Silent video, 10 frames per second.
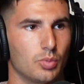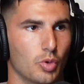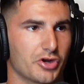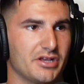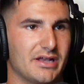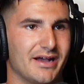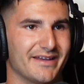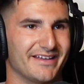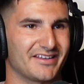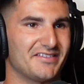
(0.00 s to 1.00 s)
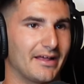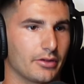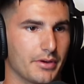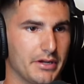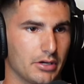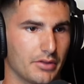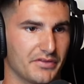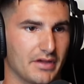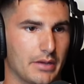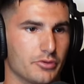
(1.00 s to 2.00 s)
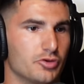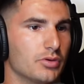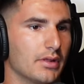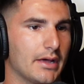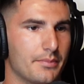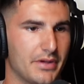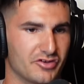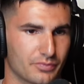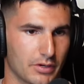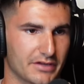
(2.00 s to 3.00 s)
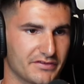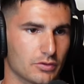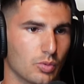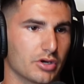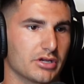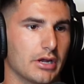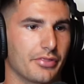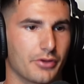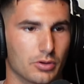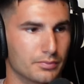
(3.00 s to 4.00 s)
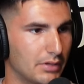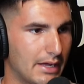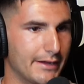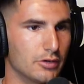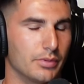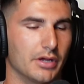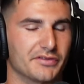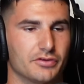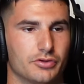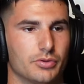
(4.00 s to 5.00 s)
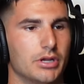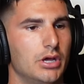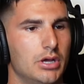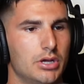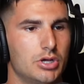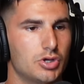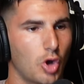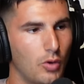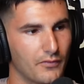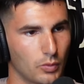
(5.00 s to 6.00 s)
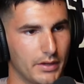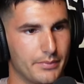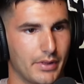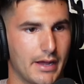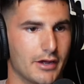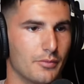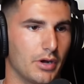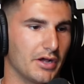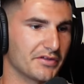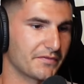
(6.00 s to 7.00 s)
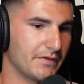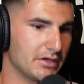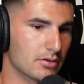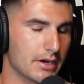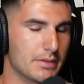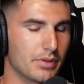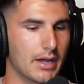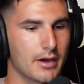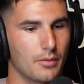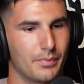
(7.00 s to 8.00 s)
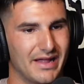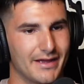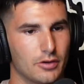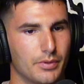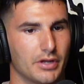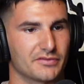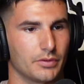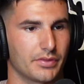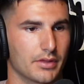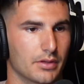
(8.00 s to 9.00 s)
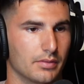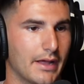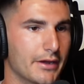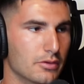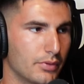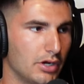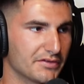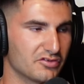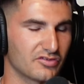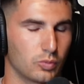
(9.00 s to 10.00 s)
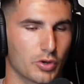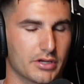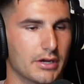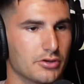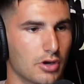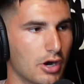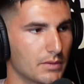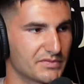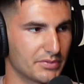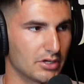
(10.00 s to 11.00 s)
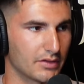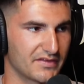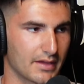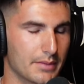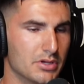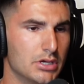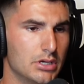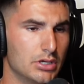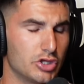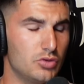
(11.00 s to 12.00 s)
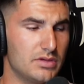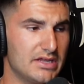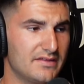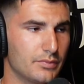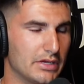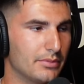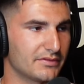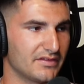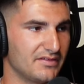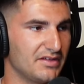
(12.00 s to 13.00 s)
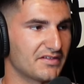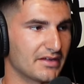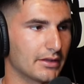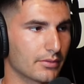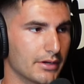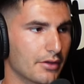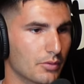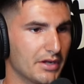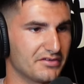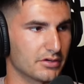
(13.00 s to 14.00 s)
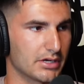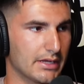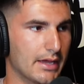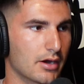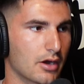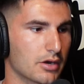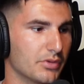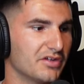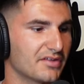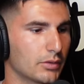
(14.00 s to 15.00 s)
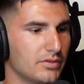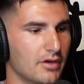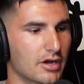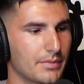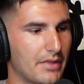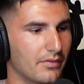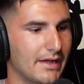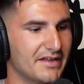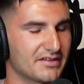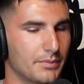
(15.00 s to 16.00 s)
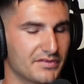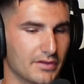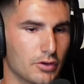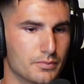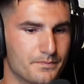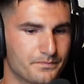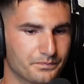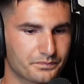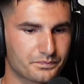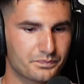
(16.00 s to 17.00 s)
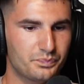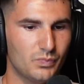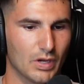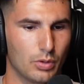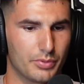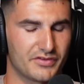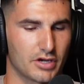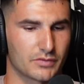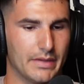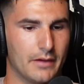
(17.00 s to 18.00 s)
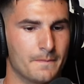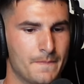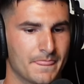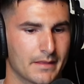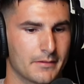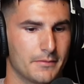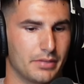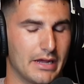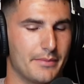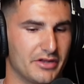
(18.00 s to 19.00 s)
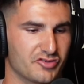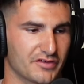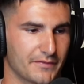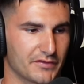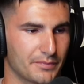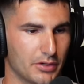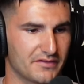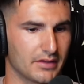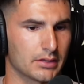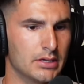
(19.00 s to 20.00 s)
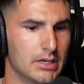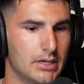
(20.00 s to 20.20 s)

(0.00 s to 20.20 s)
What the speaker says: working on accelerating all the time, you're doing a lot of bench press, you're working on throwing plyo balls, you're doing overweight plyo balls, figure eight plyo balls with the lighter balls, and just working on your arm speed all the time. You need to be able to decelerate. Otherwise, you're going to get hurt, because like we talked about in the last episode where we talked about plyometrics for sprinting,